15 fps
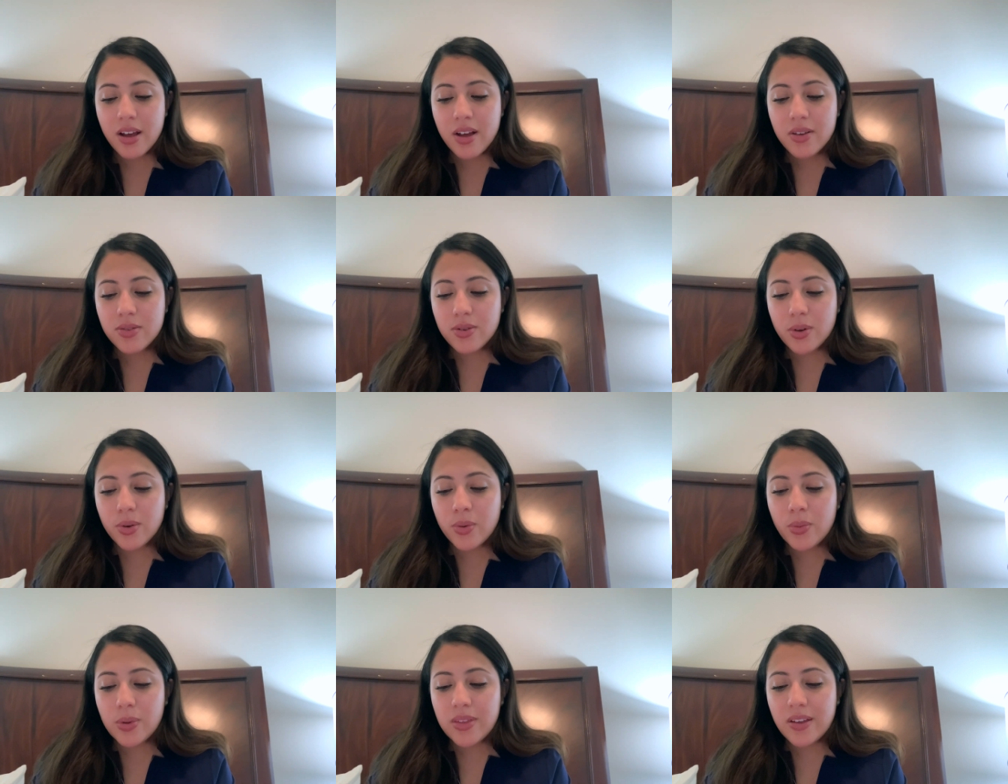So
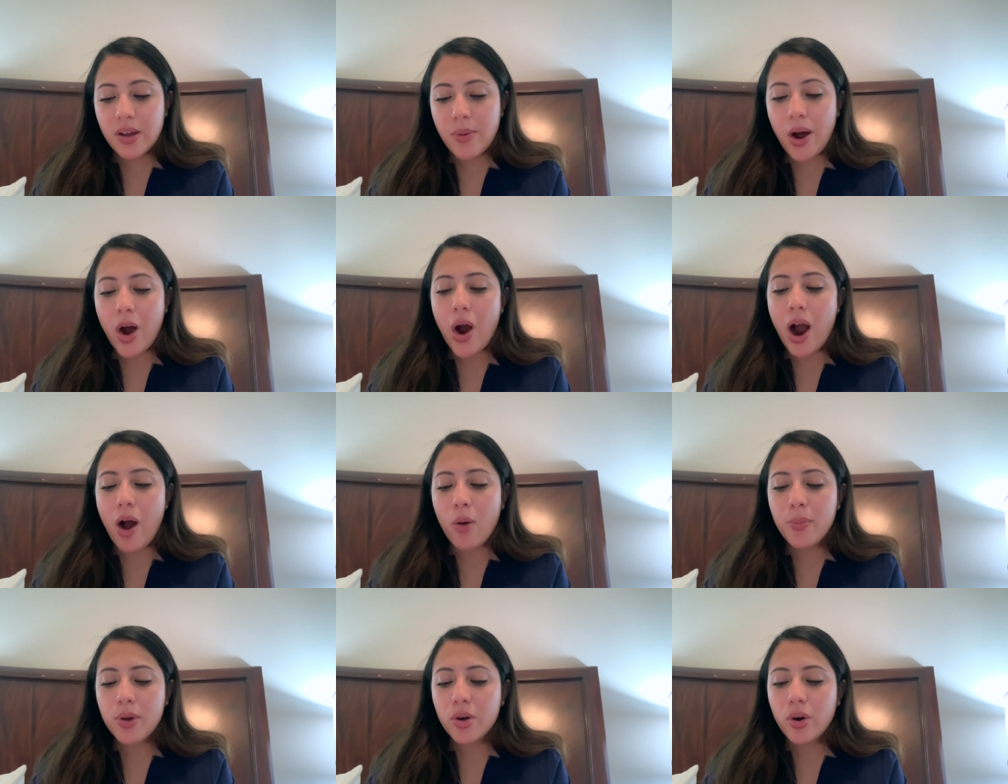we think about
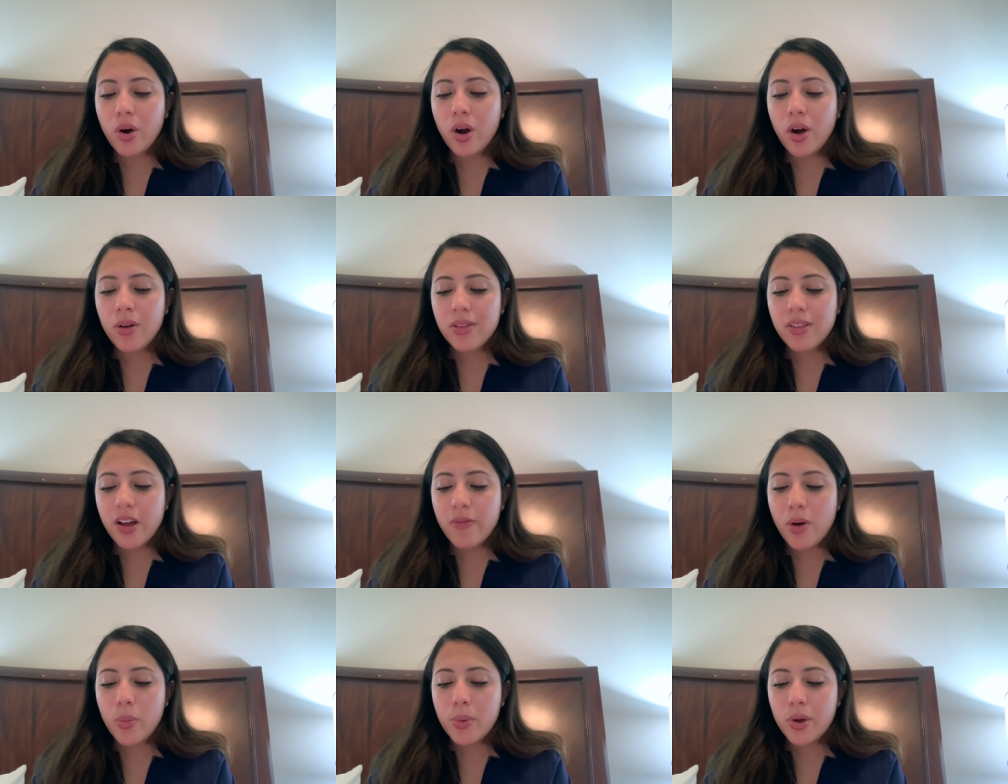albuterol,
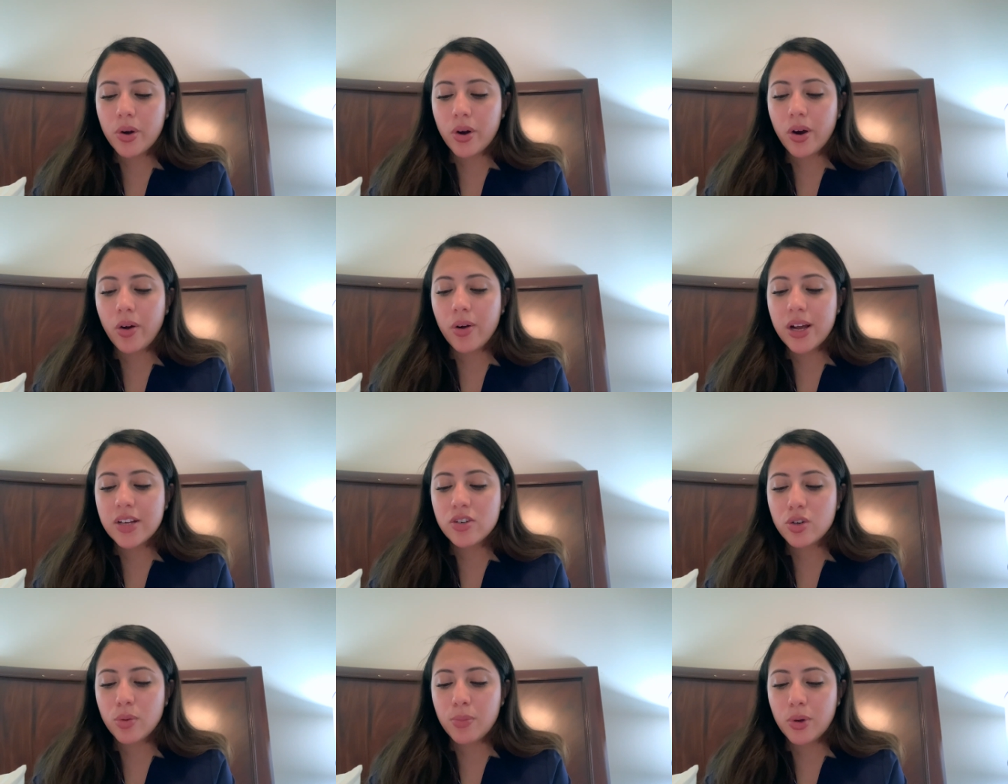levoalbuterol, and
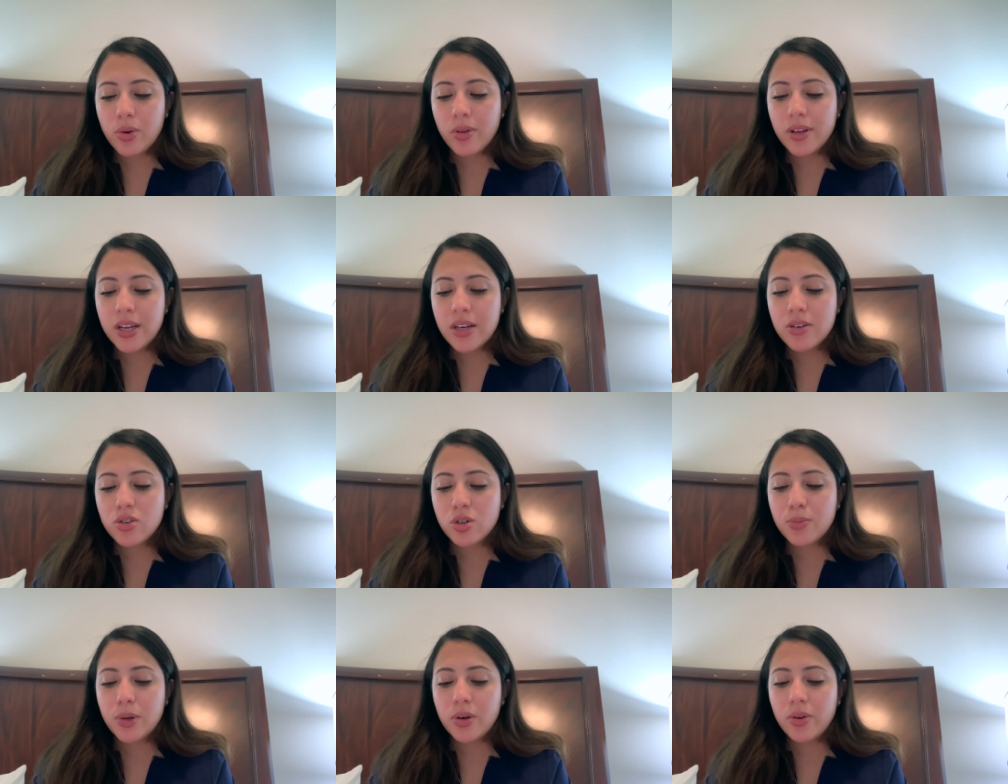terbutaline.
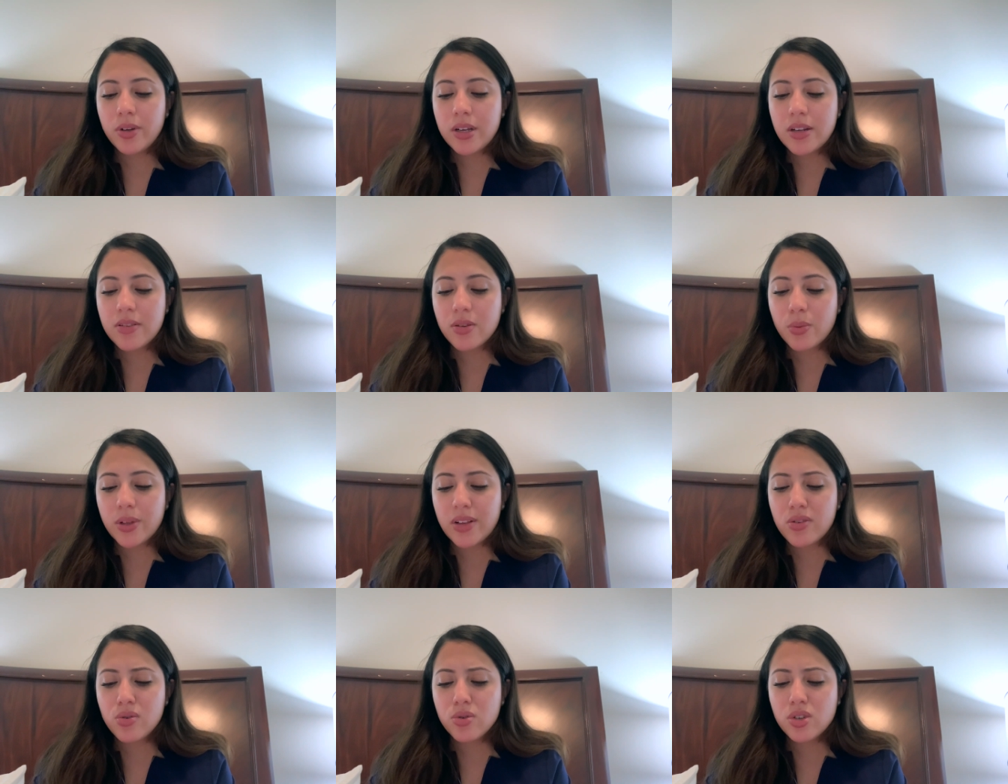Terbutaline is the one
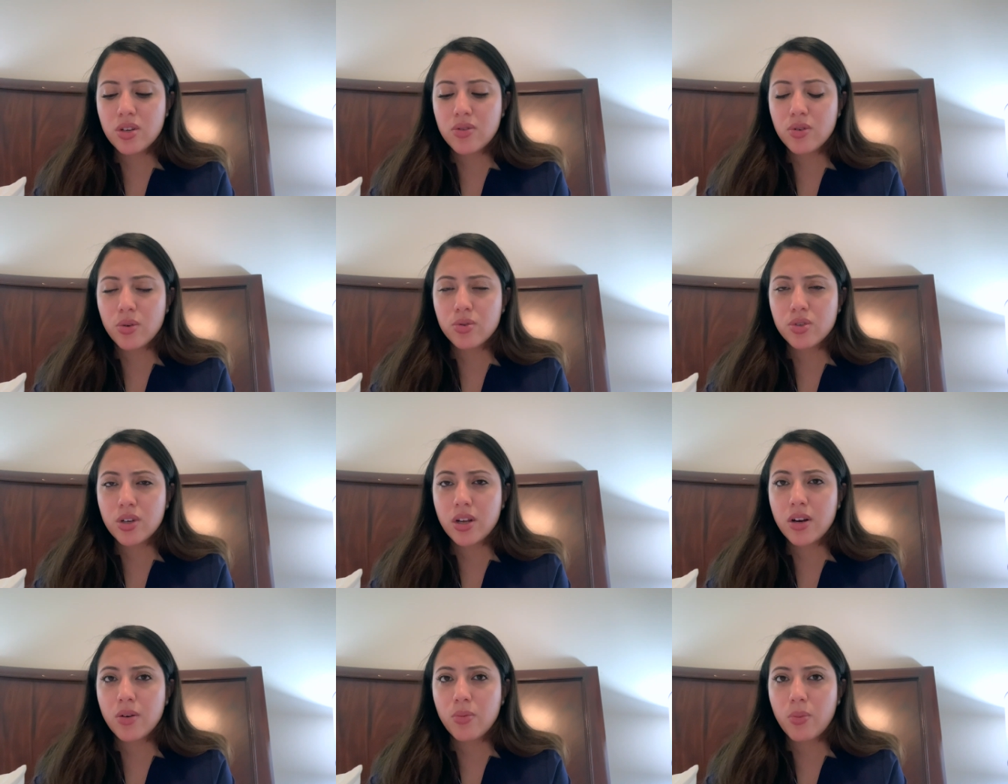that's usually
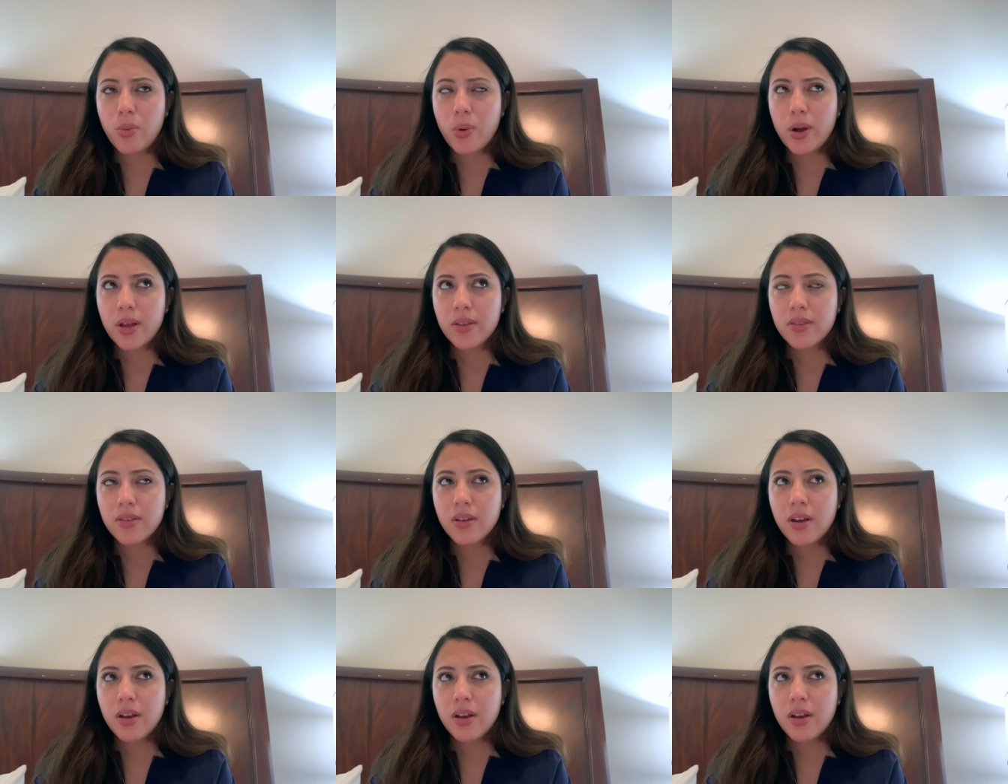associated with